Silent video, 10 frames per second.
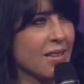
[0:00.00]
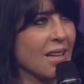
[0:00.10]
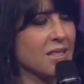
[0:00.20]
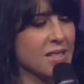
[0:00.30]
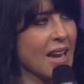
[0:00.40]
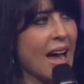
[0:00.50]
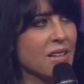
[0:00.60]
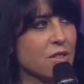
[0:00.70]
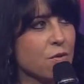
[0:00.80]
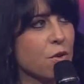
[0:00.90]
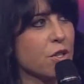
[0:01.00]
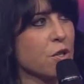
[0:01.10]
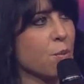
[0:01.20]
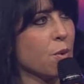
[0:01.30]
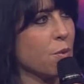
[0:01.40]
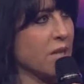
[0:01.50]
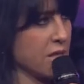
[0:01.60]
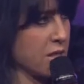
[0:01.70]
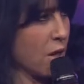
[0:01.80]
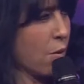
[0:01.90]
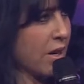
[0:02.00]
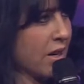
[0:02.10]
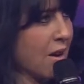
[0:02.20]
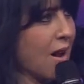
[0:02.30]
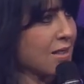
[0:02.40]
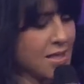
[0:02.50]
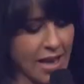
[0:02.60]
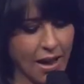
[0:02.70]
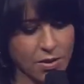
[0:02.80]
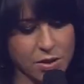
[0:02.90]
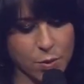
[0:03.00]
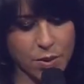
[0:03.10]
That's an act of worship when we sow it in God's house.